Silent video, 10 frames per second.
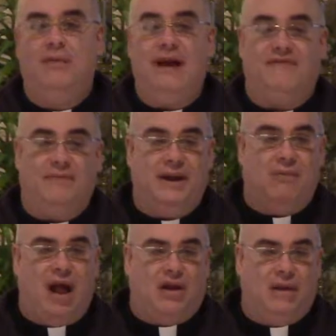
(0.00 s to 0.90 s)
We have to be
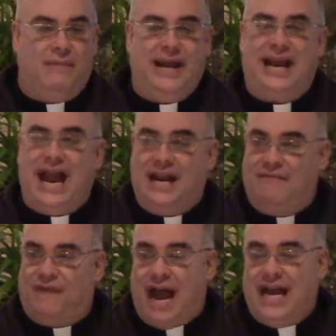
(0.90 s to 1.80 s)
welcoming and
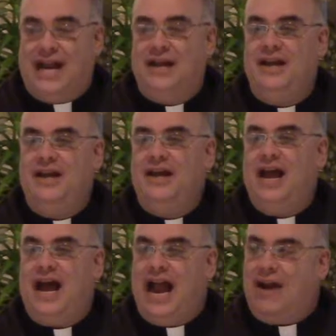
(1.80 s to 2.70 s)
inviting
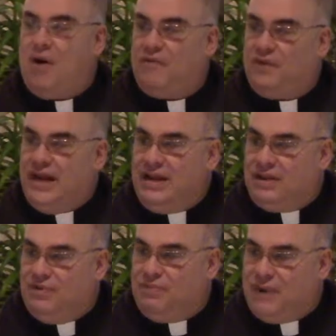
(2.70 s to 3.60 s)
uh, and hopefully
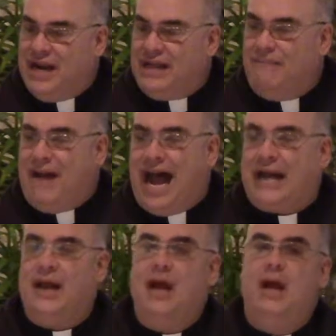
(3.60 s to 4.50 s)
to bring them
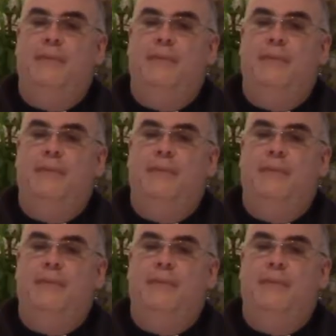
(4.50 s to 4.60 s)
back,